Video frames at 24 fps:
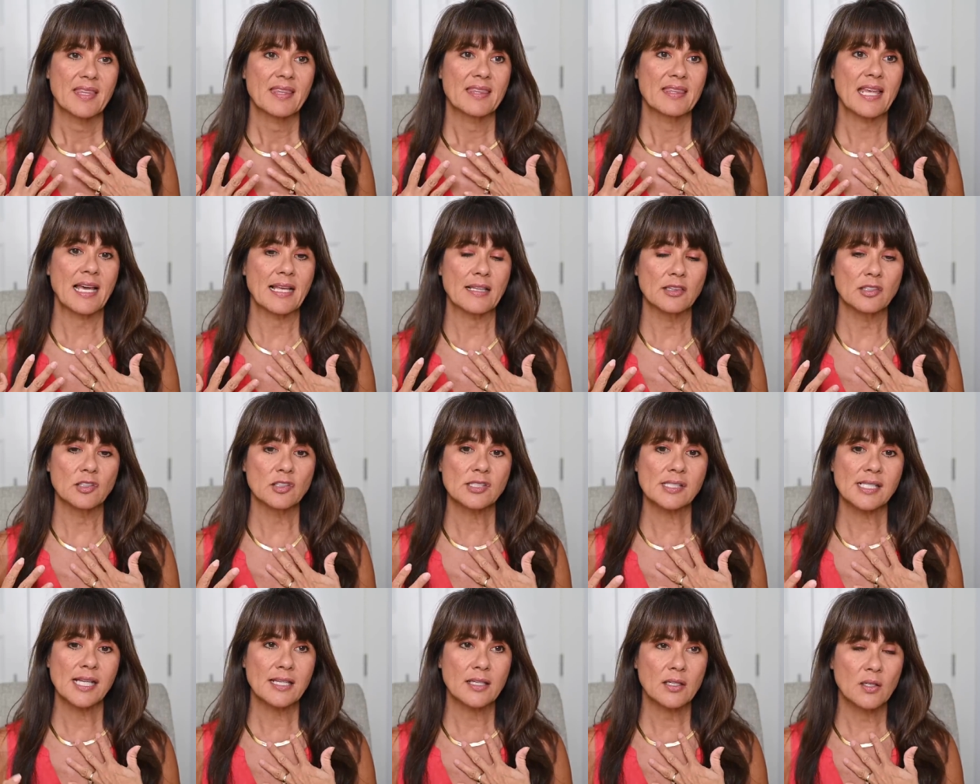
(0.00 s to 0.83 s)
that
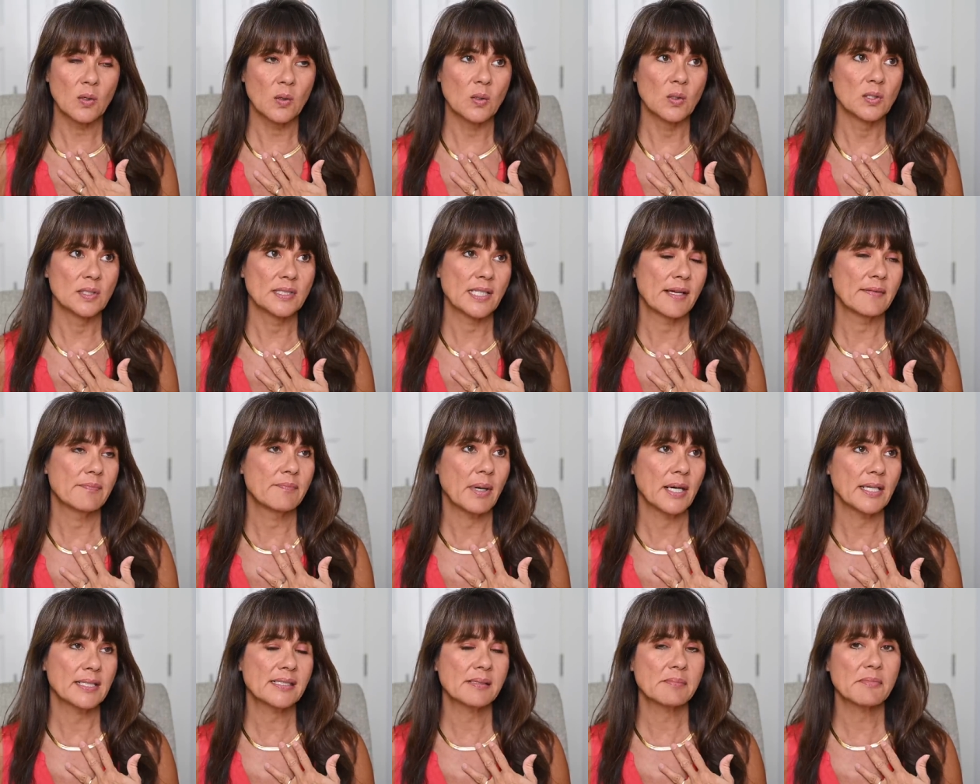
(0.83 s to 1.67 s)
looks like gold. I
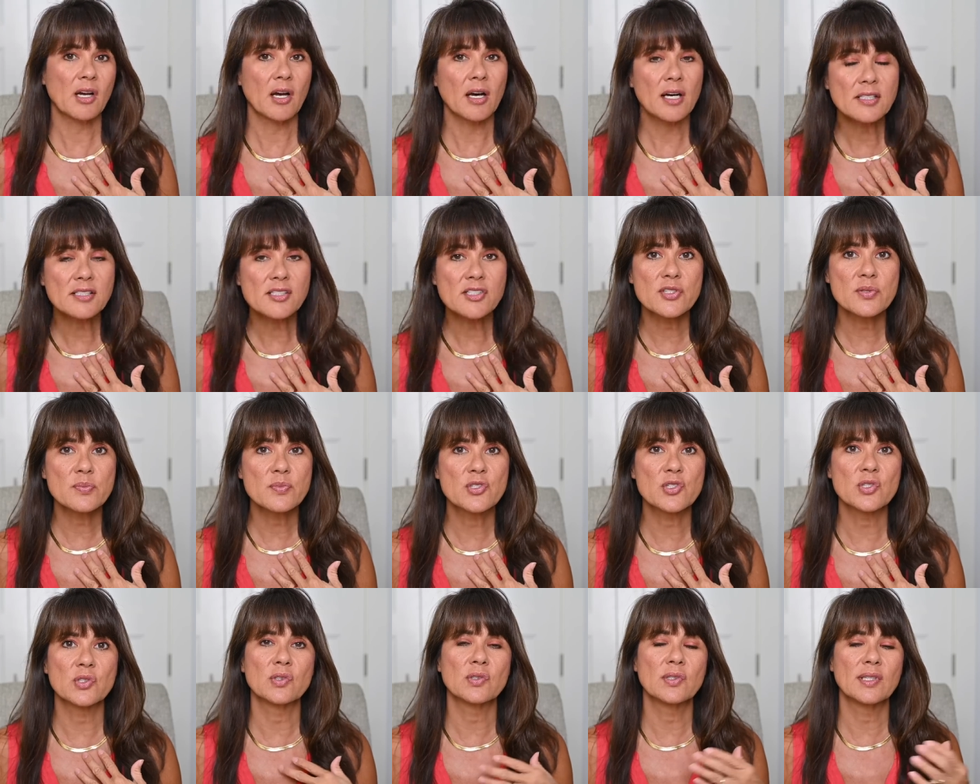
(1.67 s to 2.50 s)
bought some costume
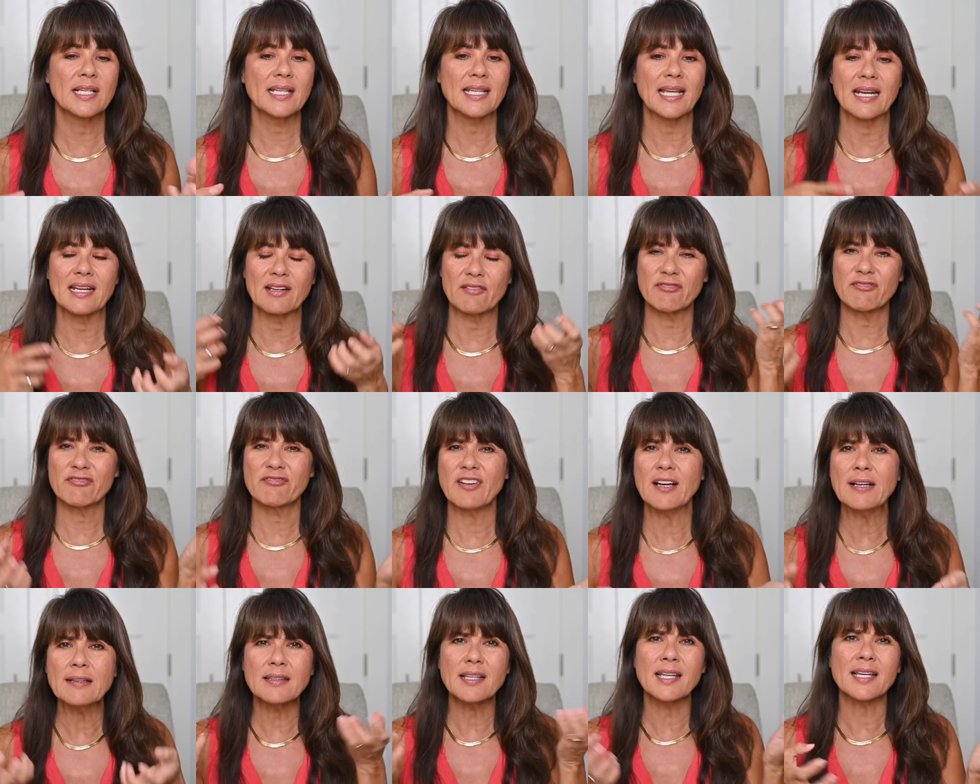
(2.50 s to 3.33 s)
jewelry and it
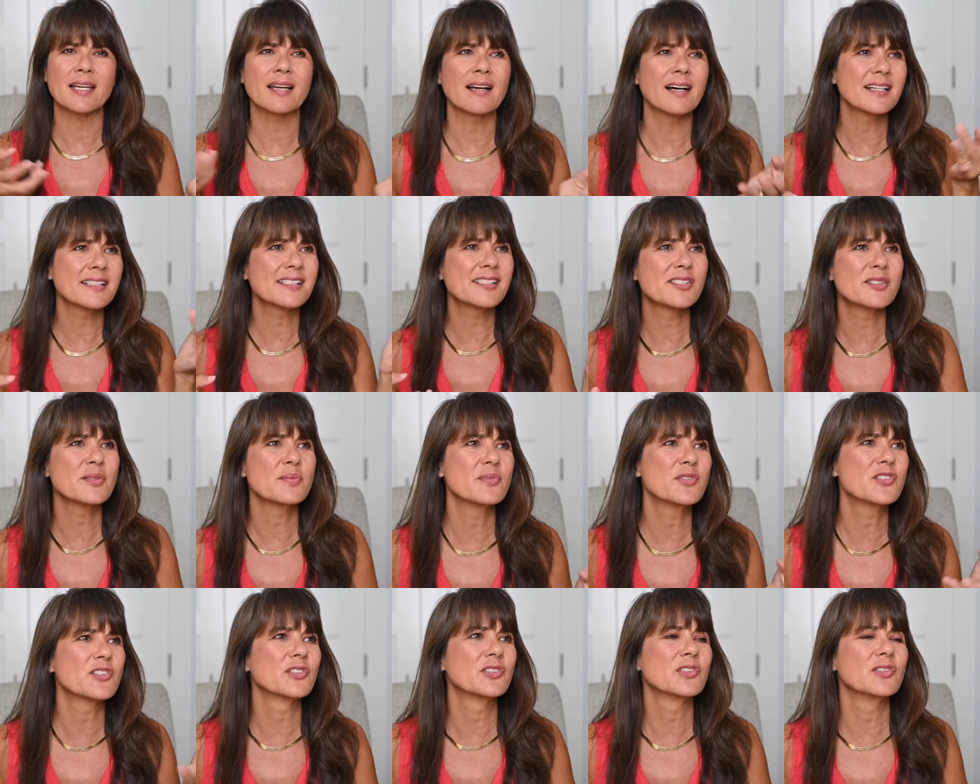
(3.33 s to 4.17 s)
felt like
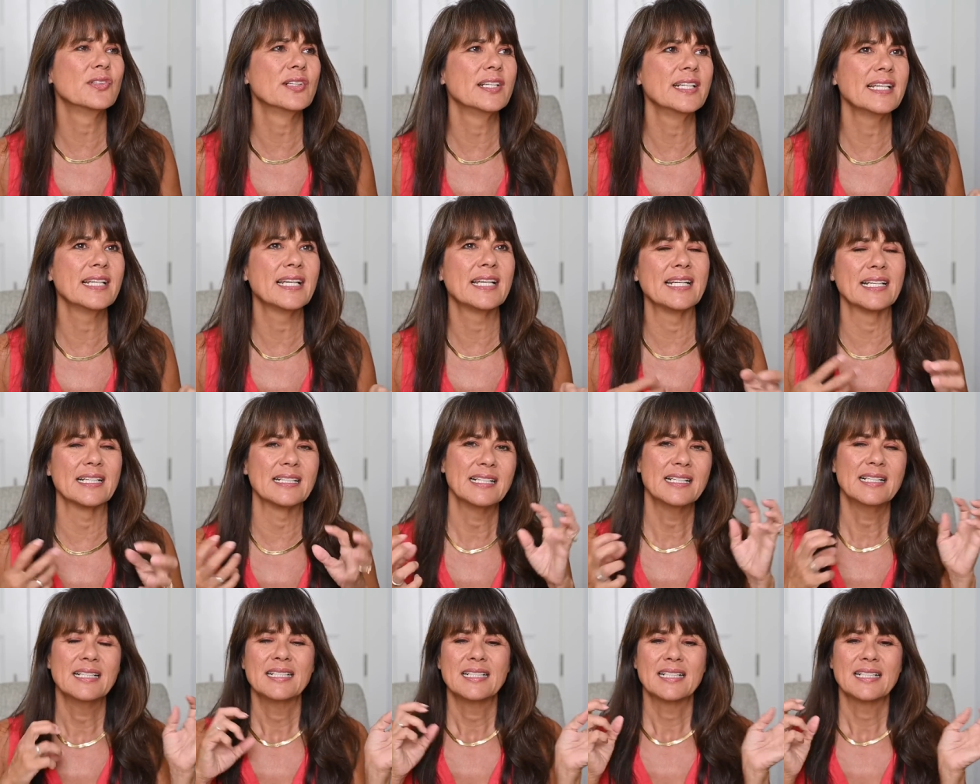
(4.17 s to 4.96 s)
costume jewelry and it